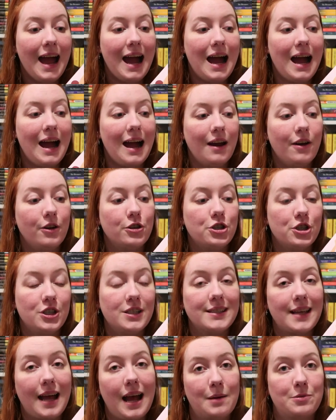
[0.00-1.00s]
and
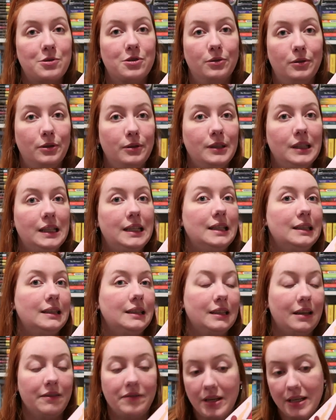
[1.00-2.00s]
she's absolutely
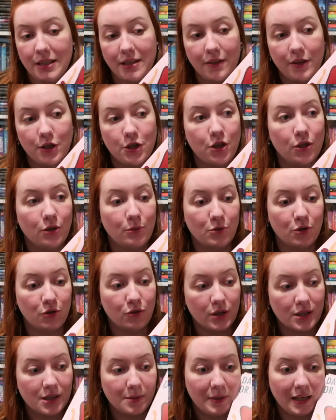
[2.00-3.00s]
livid. And then she comes
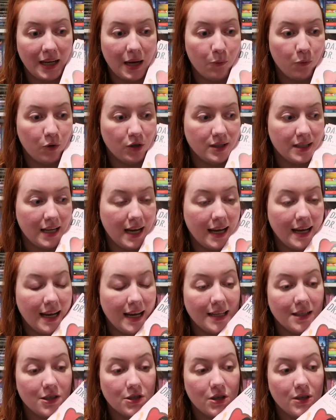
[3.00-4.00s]
across him again one day,
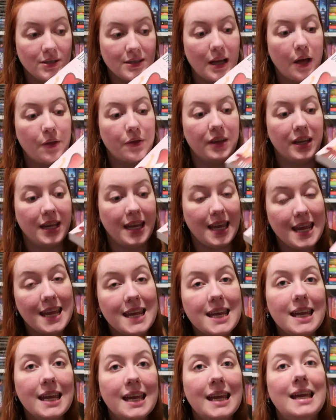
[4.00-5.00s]
and it turns out that
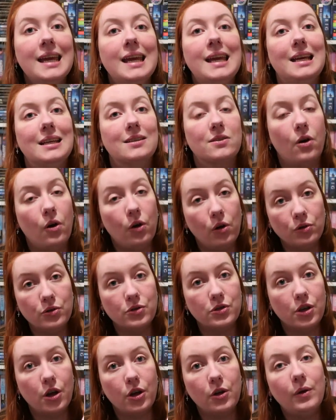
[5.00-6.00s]
he is
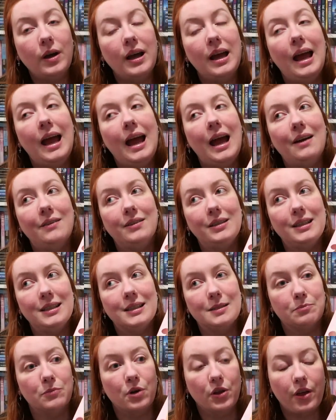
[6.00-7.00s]
also having
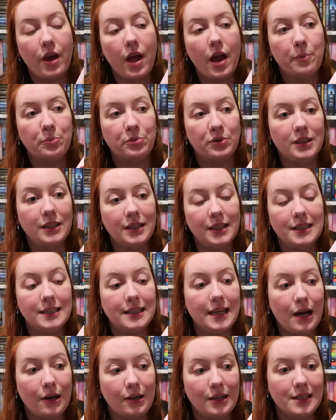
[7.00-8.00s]
his mother breathing
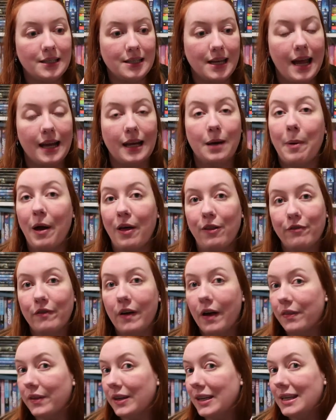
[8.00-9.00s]
down his neck about the
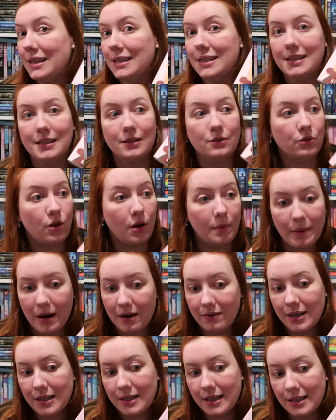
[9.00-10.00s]
fact that he's still not
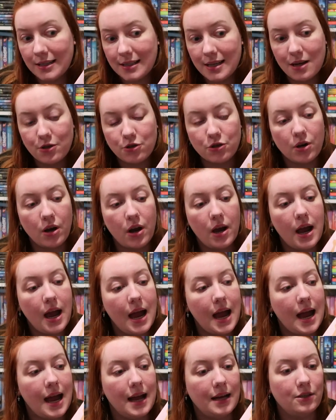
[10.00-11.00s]
married, etc.
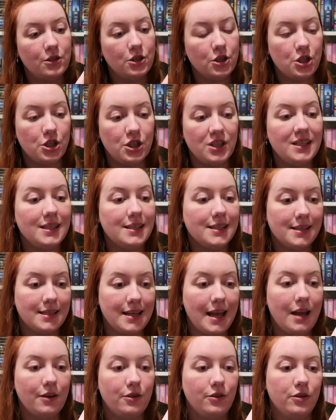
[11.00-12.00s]
And she
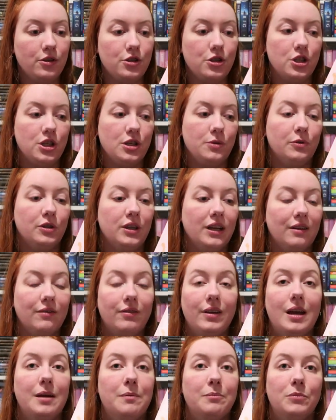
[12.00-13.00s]
said that she will
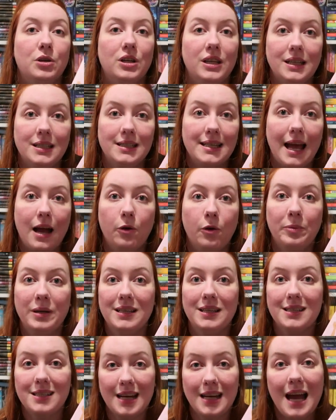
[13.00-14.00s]
give him money to help
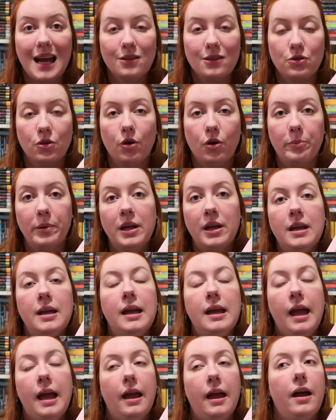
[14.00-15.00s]
his startup
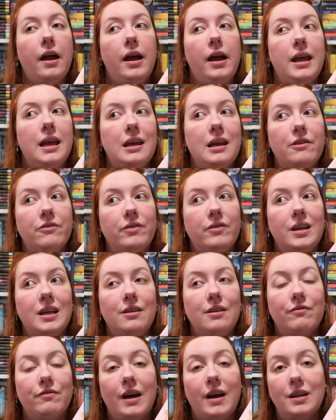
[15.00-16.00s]
if
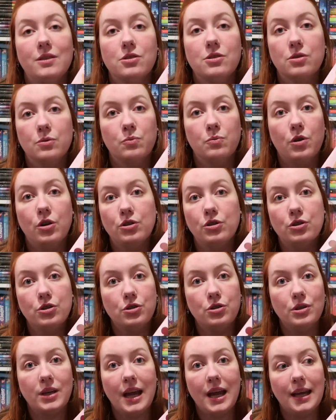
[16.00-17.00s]
he finds someone
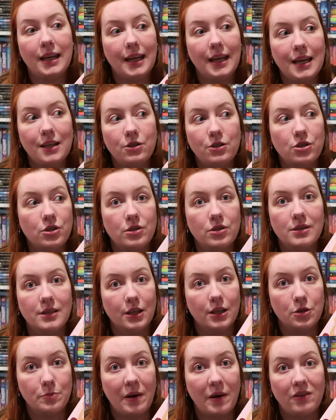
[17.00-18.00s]
to get engaged to
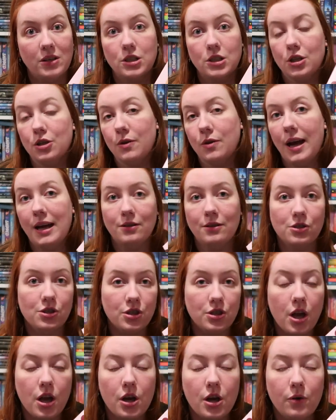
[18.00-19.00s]
slash married to. And
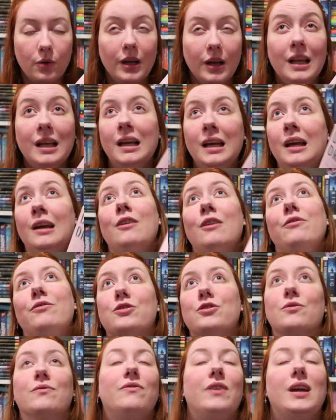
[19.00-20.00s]
so
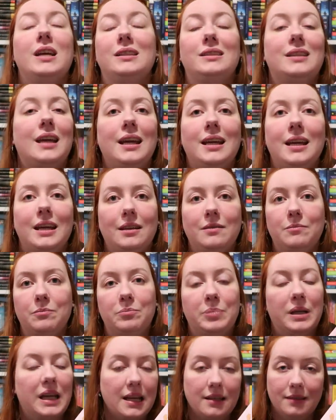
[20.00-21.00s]
some fake dating
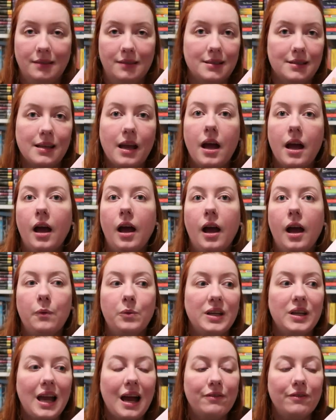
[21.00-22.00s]
begins.
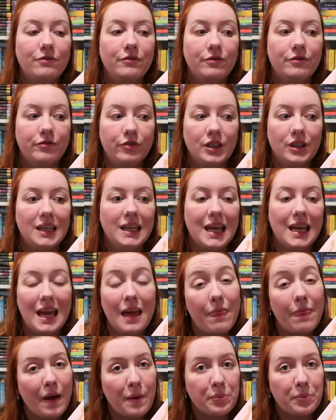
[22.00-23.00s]
We haven't fully
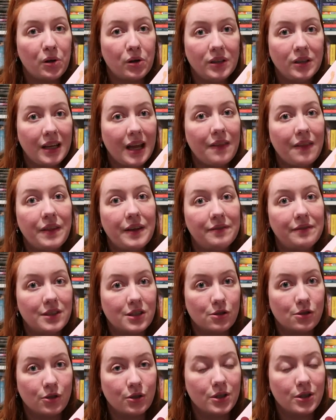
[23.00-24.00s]
hit that point yet. They've
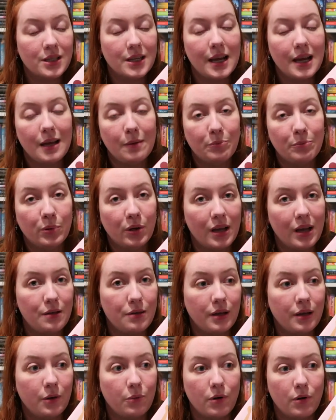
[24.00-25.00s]
discussed it, but I
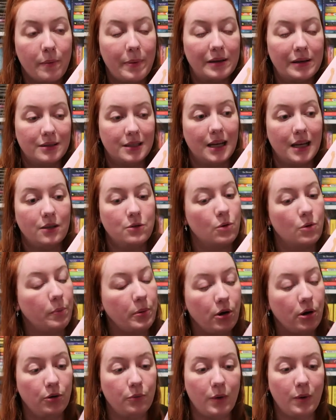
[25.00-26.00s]
think we're about to get to a
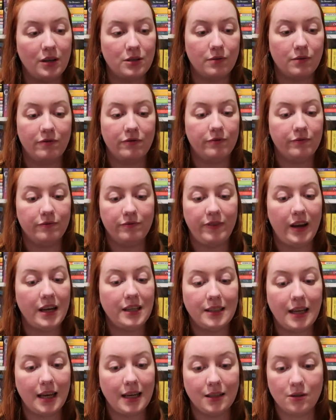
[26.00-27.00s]
point where some
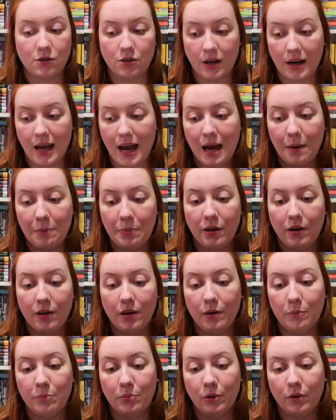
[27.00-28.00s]
fake dating is going to
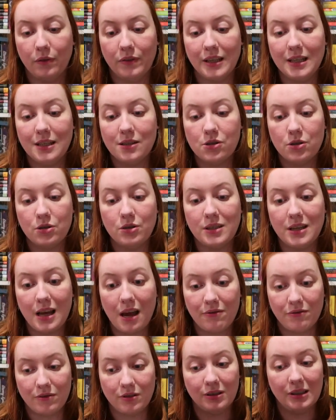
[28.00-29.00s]
happen. But these two
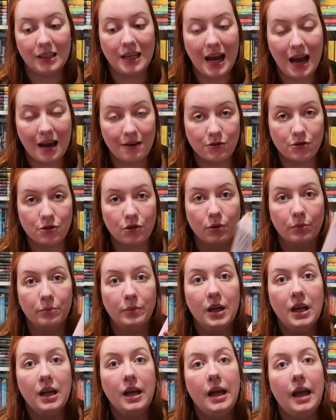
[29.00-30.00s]
definitely have some